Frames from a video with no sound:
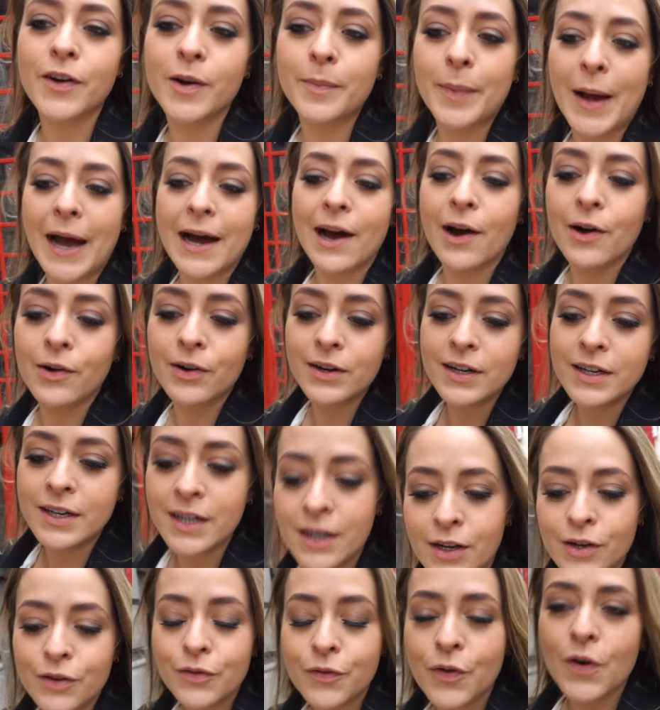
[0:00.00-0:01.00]
about
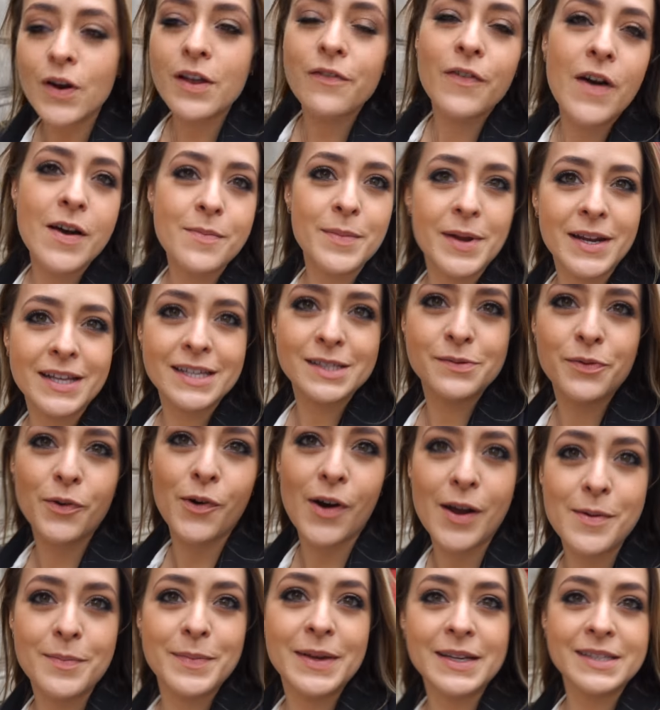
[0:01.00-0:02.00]
45 minutes
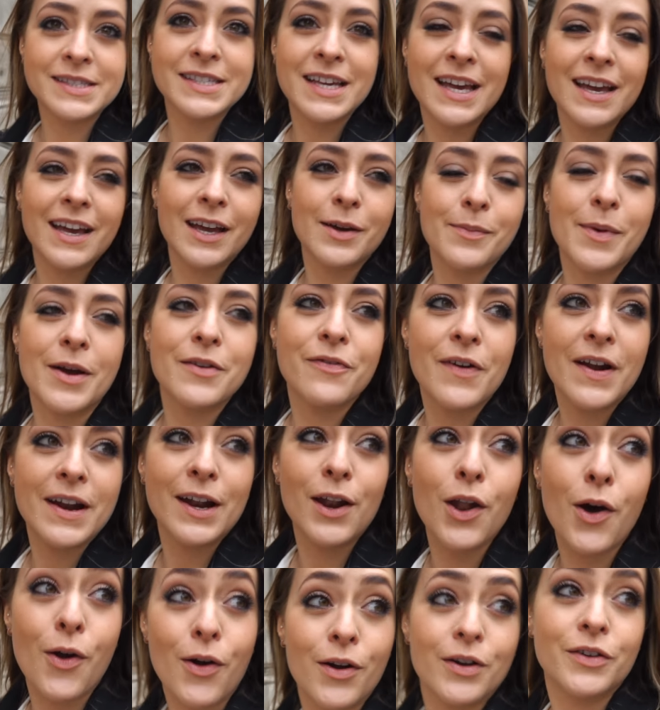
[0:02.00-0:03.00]
before I'm meeting my
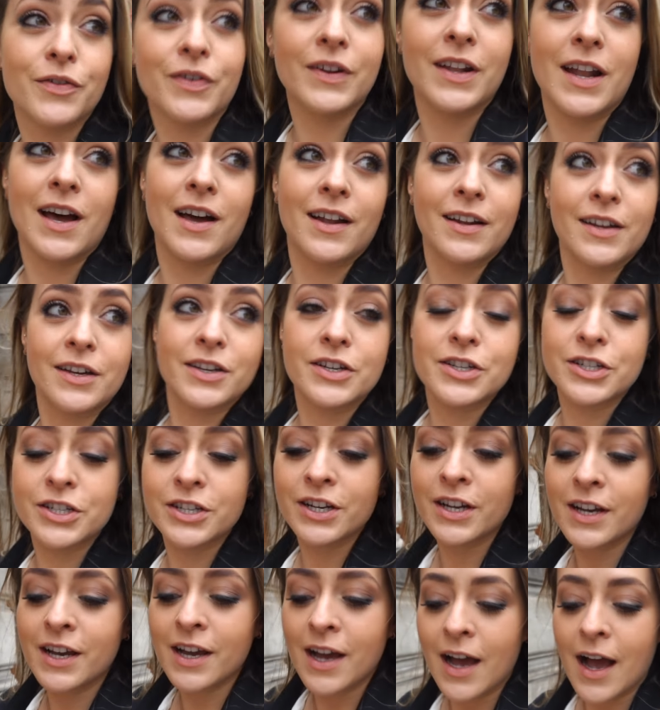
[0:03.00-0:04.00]
friend Lauren for lunch
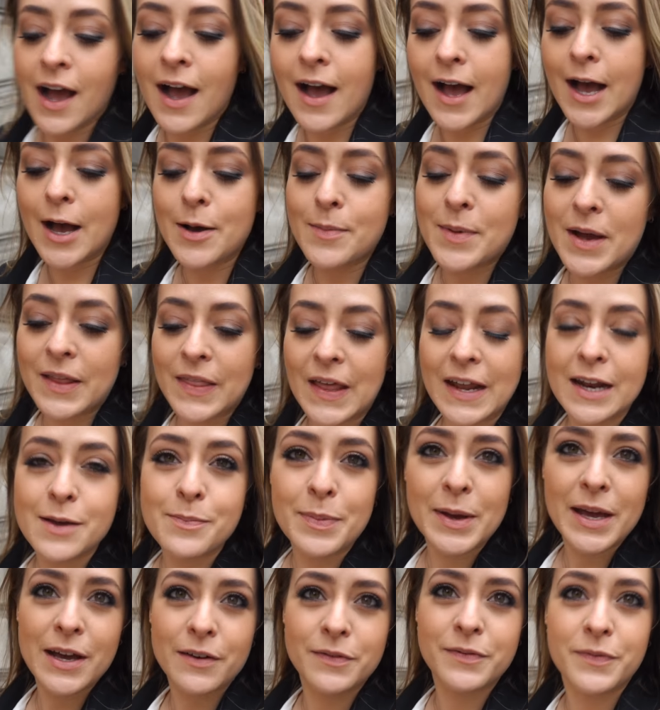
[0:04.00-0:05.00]
um, and then a
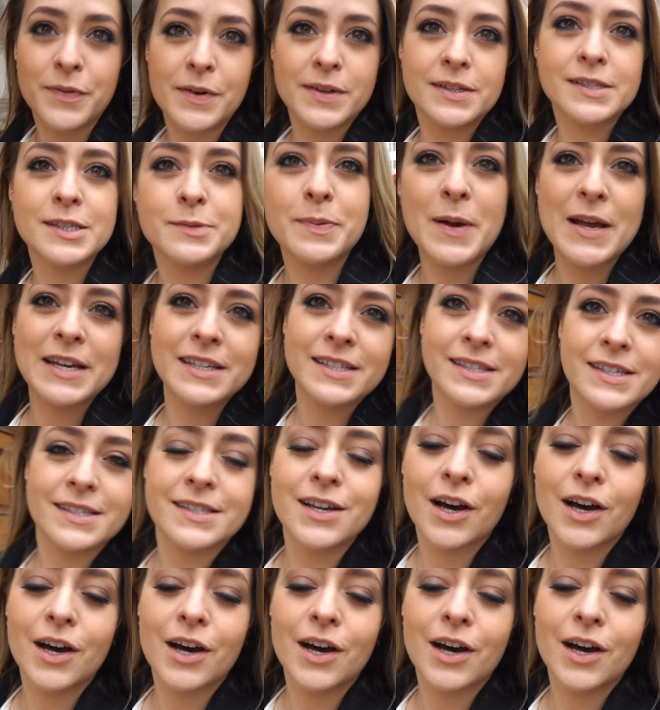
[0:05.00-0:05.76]
bit of space this